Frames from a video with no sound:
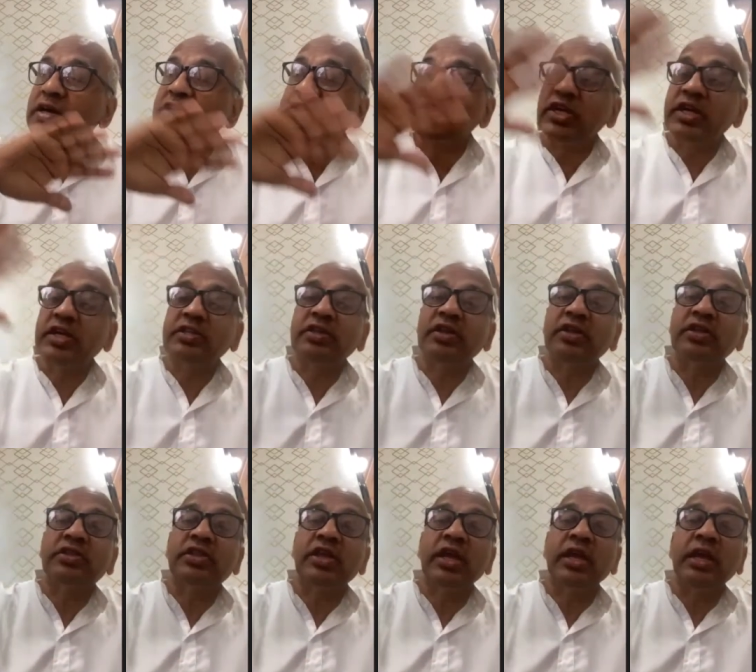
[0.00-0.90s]

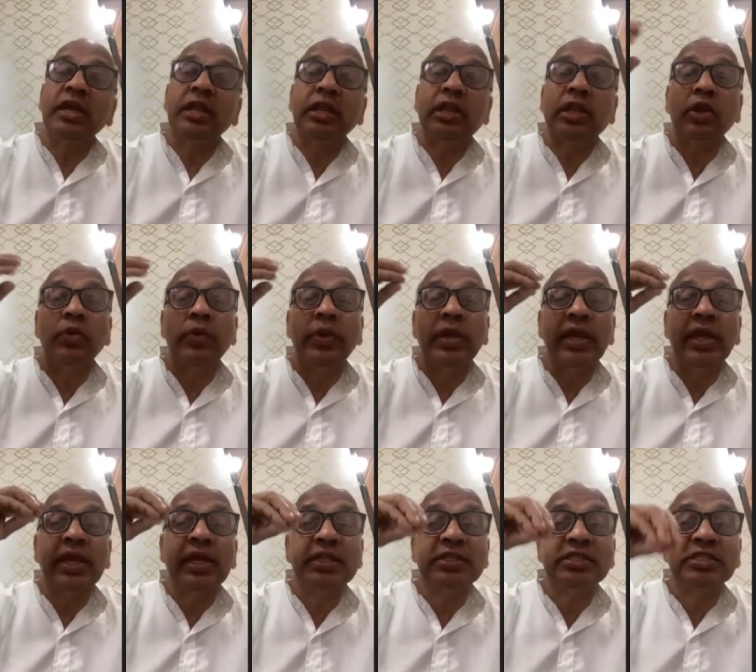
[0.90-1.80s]
achetana thing, including
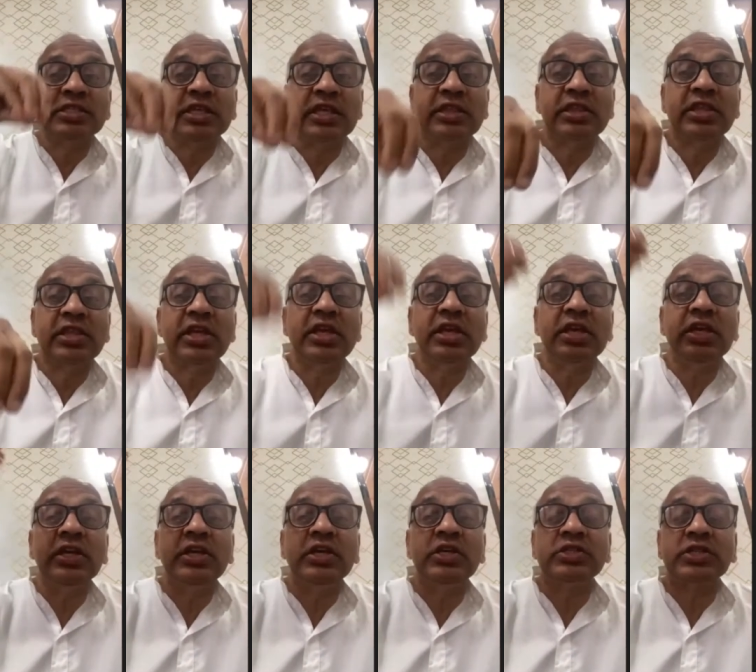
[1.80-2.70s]
his
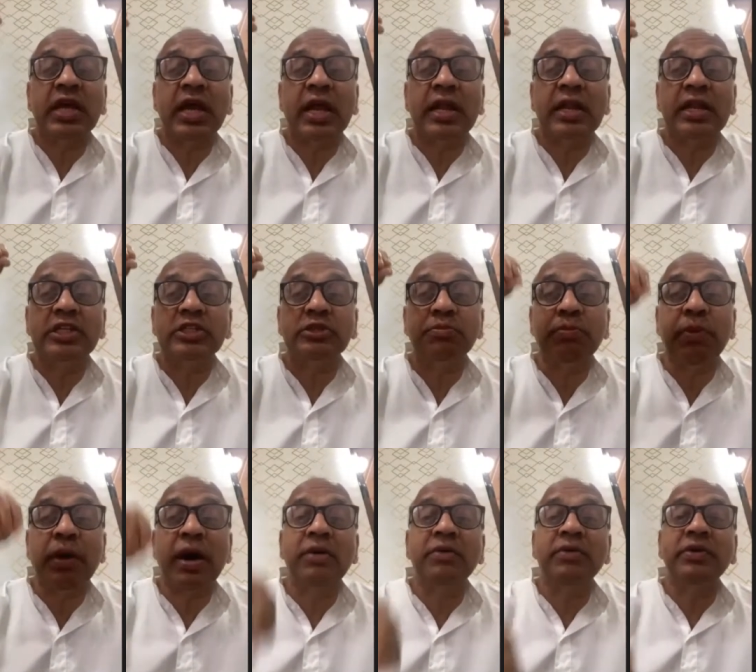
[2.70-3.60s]
siddhis and his
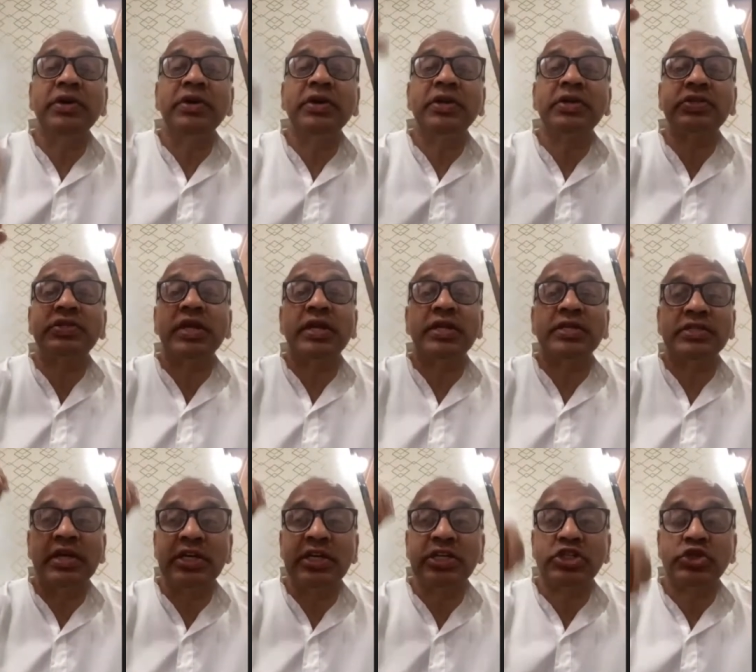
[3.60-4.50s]
powers and his
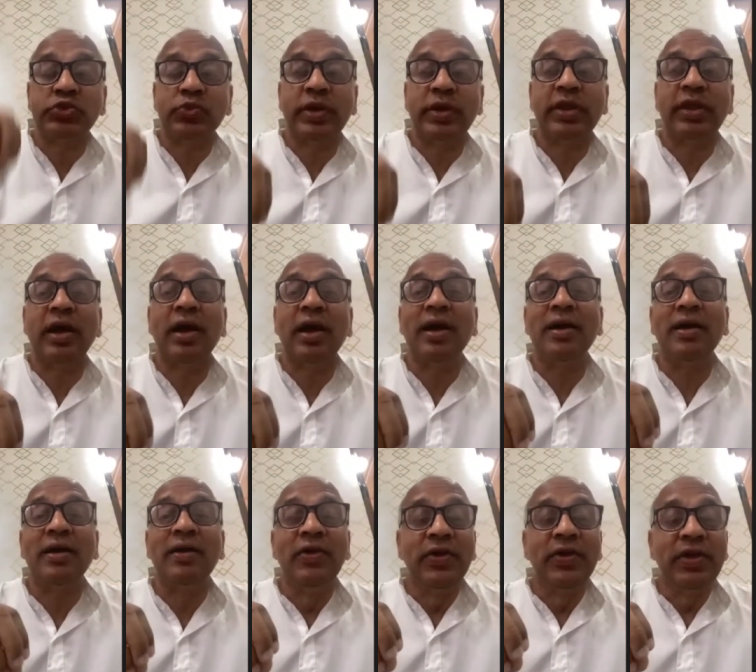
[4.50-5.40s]
aishwarya,
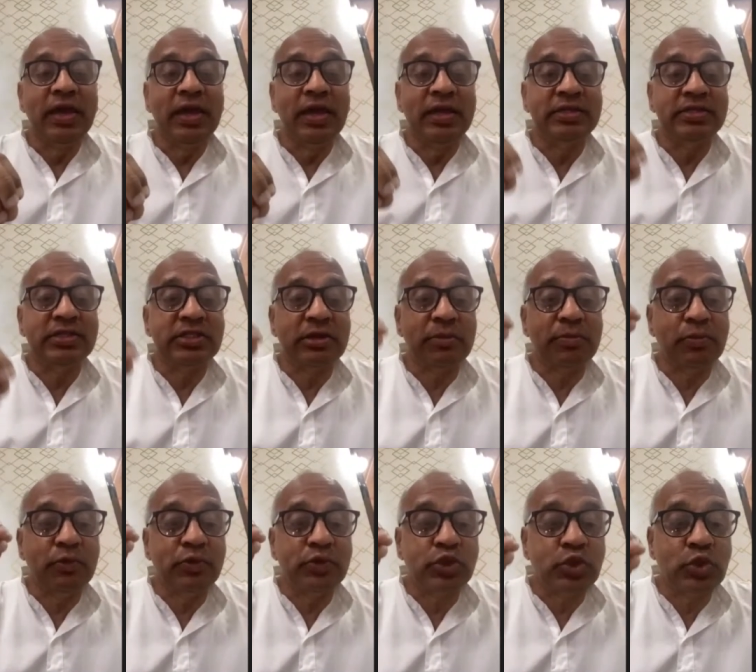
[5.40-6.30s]
he is
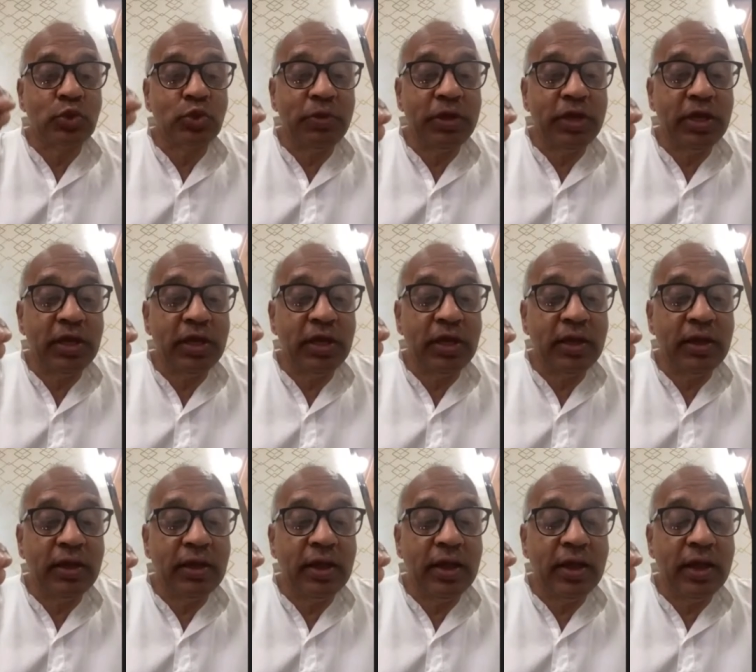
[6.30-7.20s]
supposed to
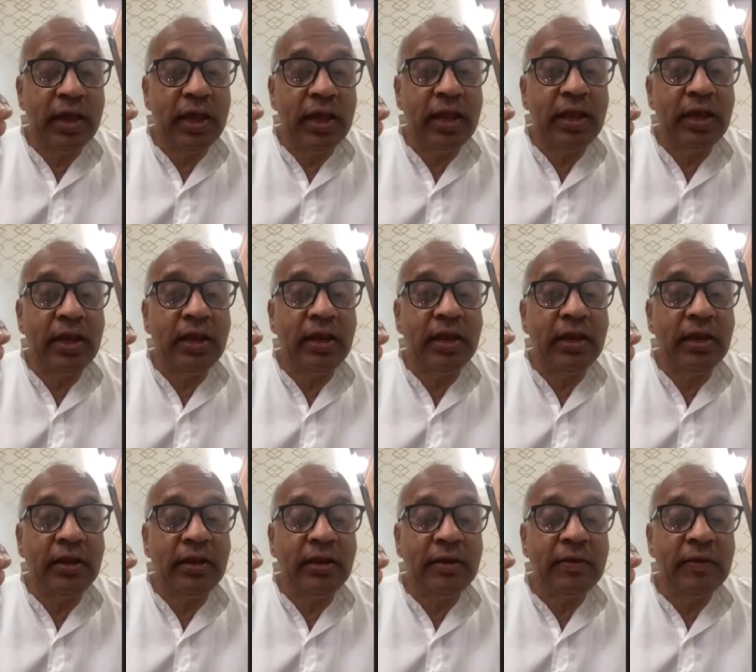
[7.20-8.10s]
be
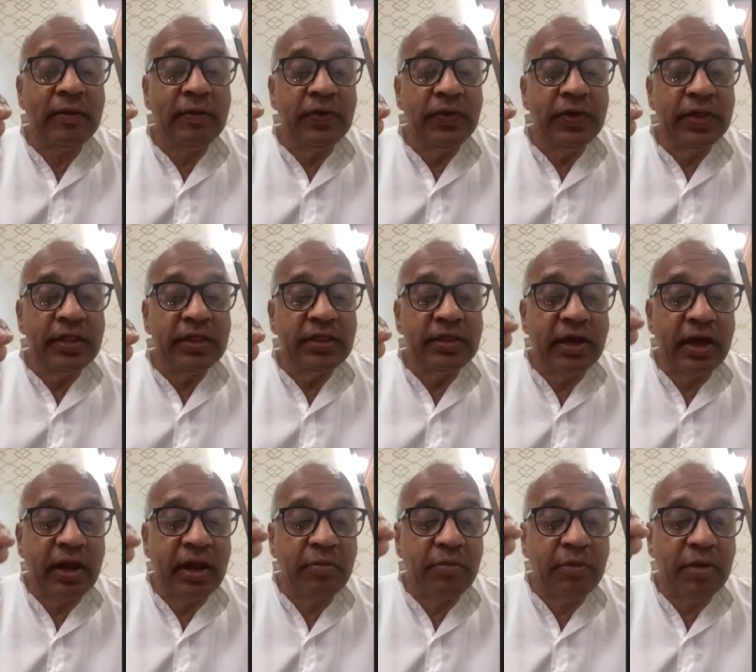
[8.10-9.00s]
in
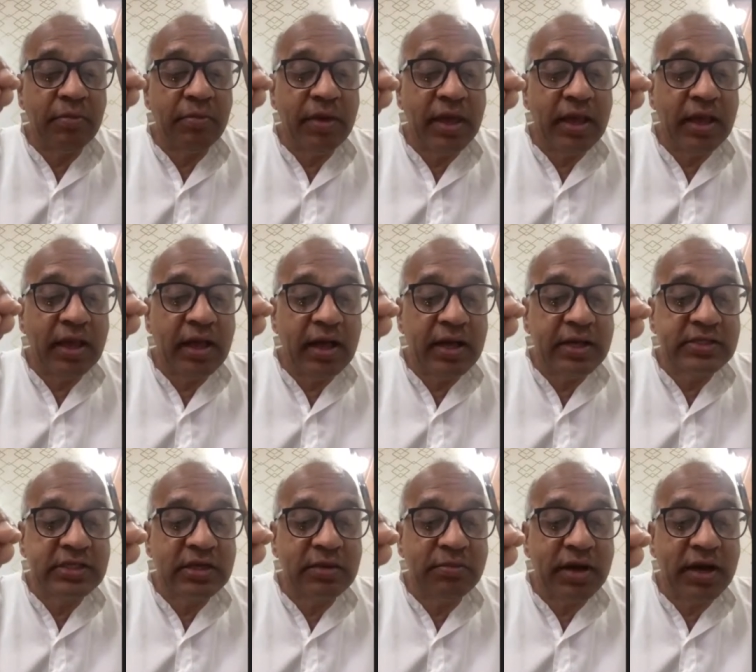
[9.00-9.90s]
dharma megha
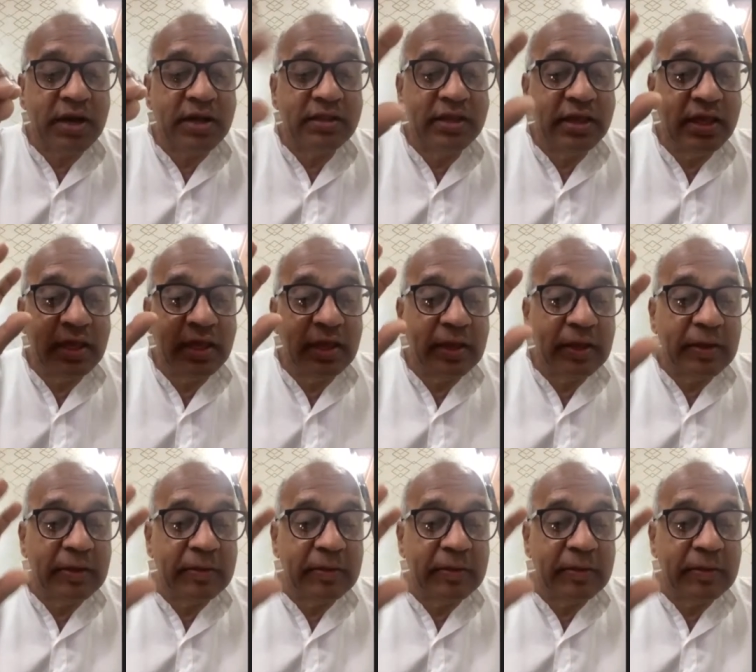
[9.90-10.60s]
samadhi.